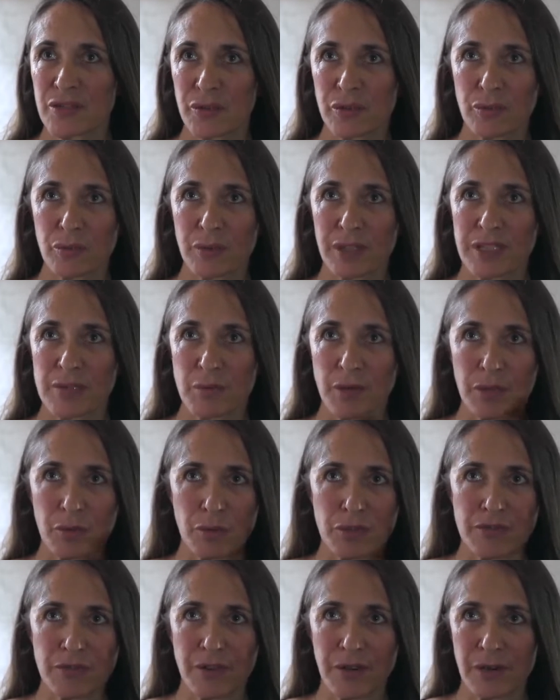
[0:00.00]
certain ways, but it
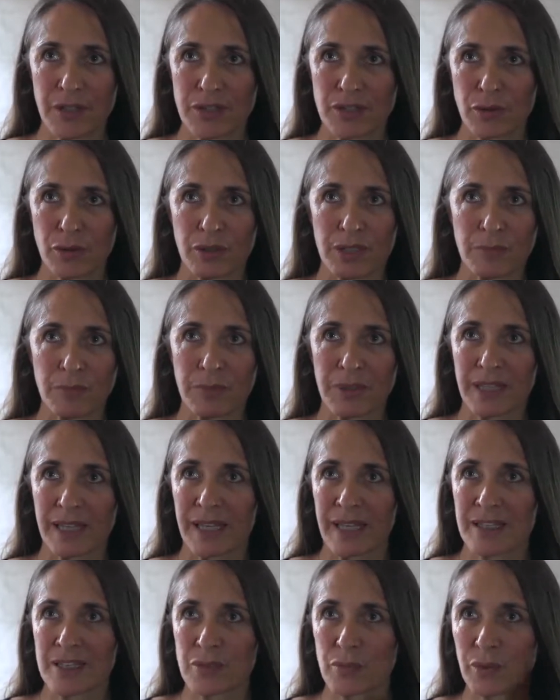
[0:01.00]
was very dirty
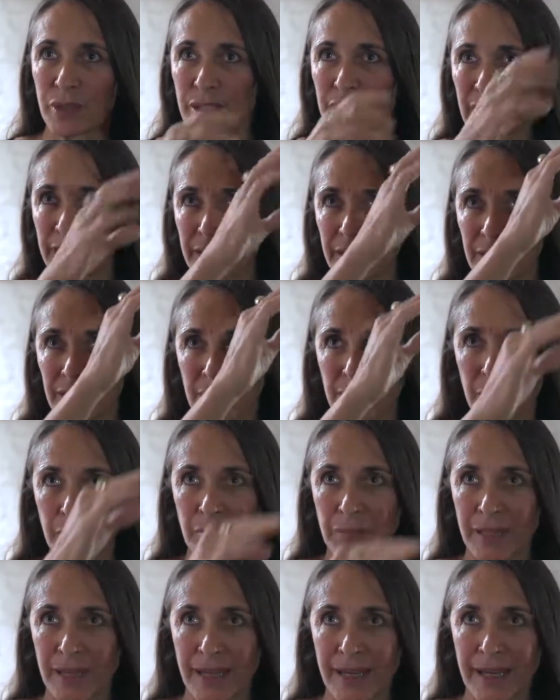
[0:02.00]
place with like a little
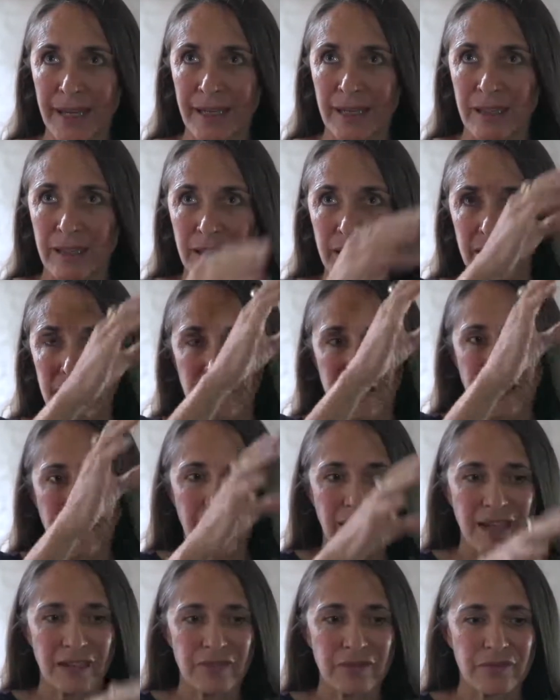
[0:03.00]
black
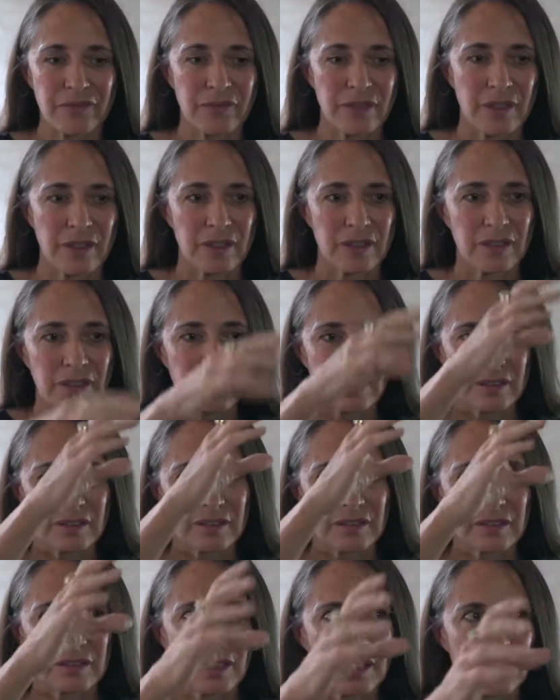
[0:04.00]
half, you
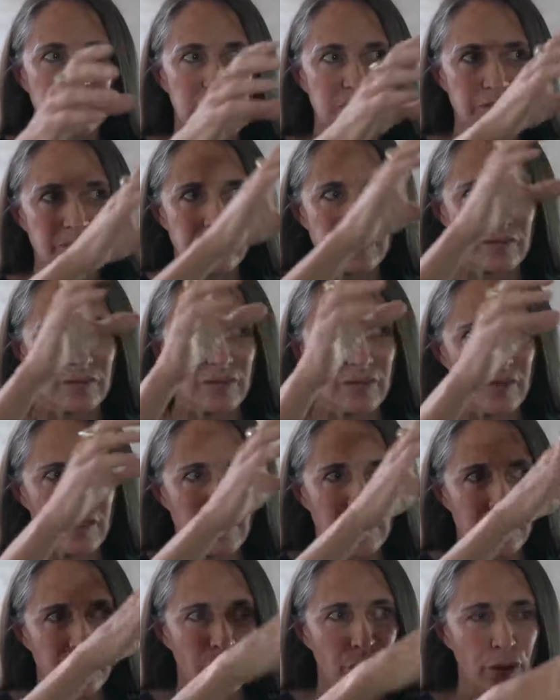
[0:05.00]
know, um,
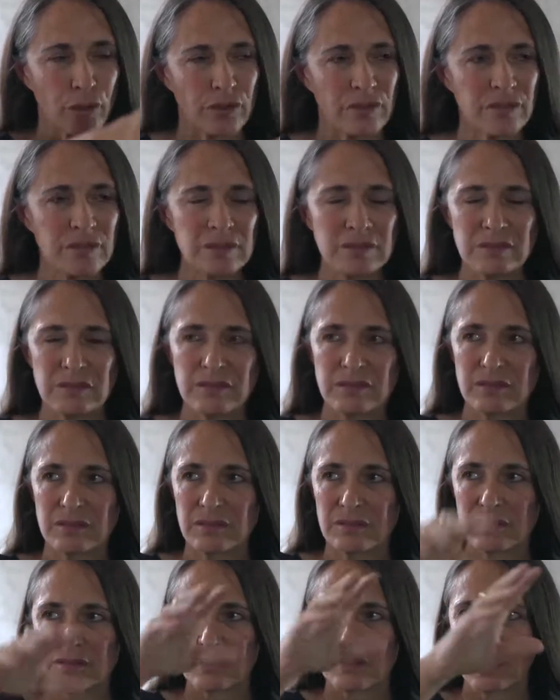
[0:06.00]
curtain
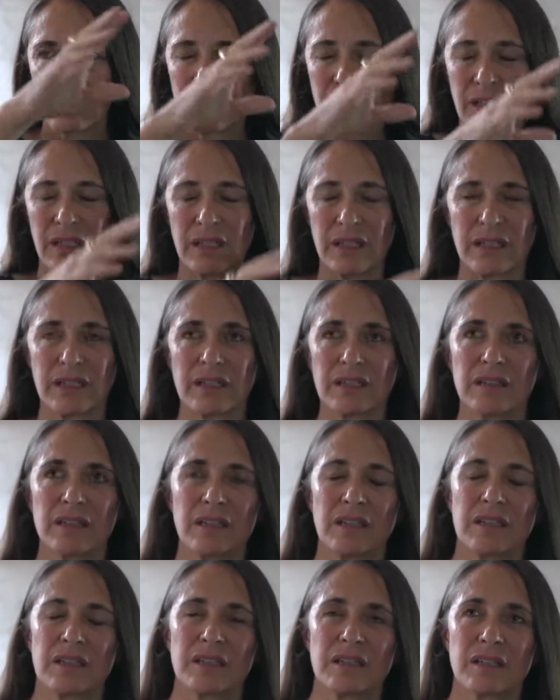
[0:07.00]
and
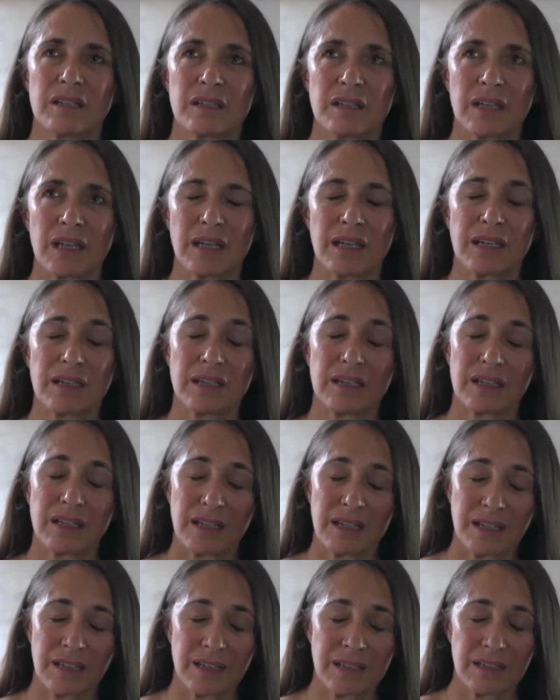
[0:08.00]
and
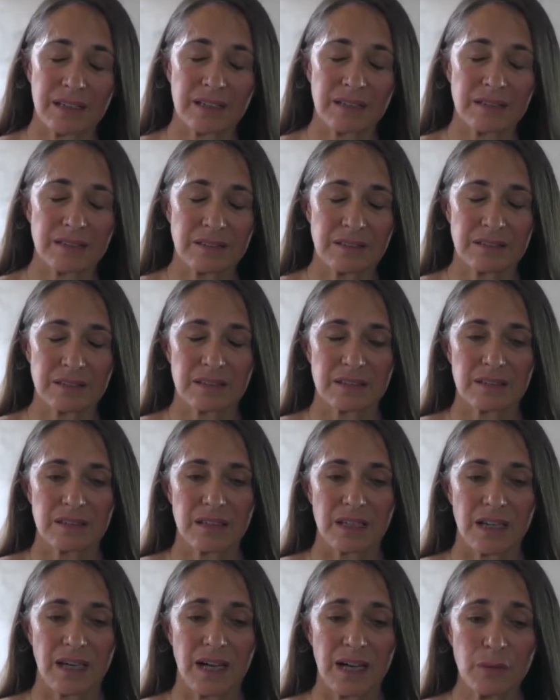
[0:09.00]
and
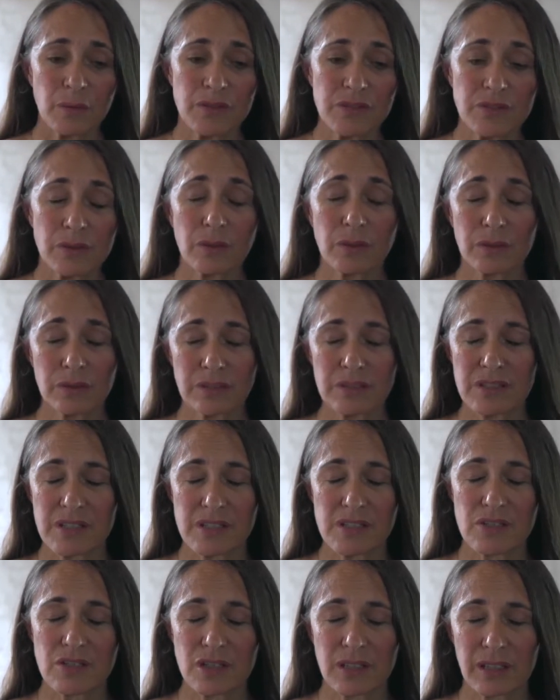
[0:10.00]
I was the
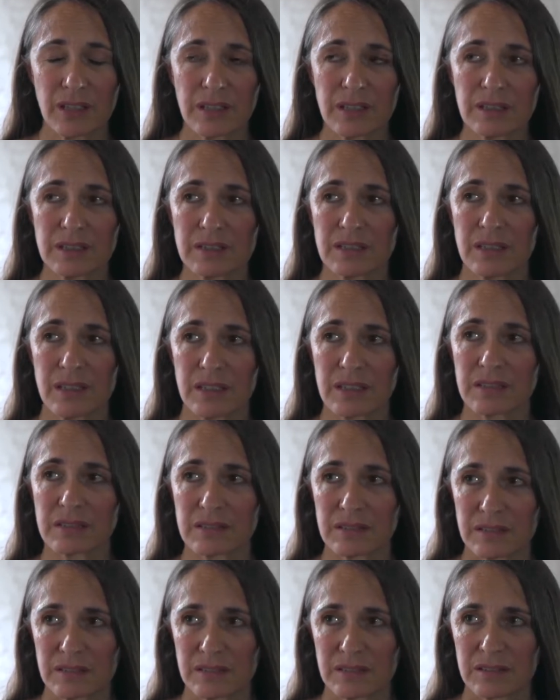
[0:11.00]
oldest child
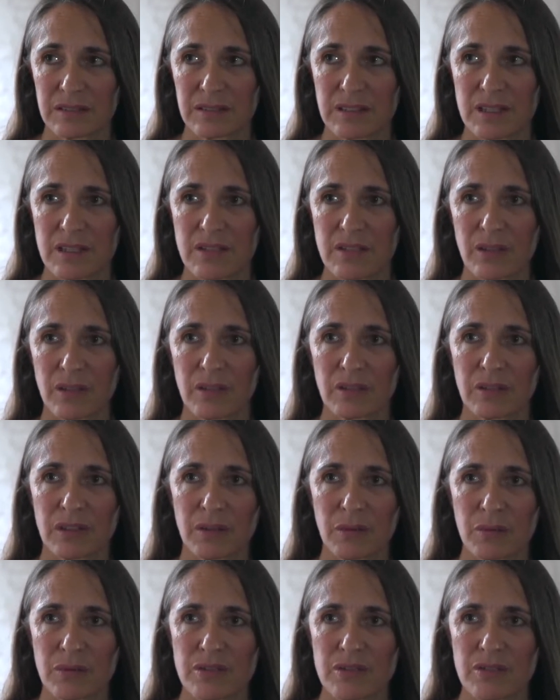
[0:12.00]
there, so
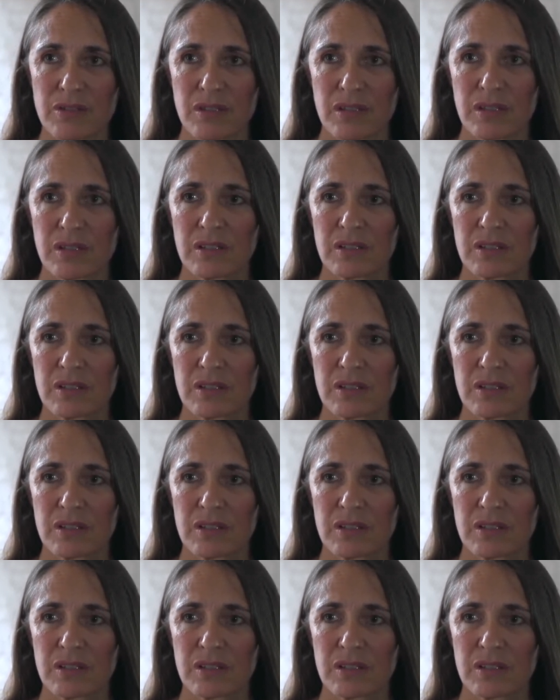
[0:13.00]
it was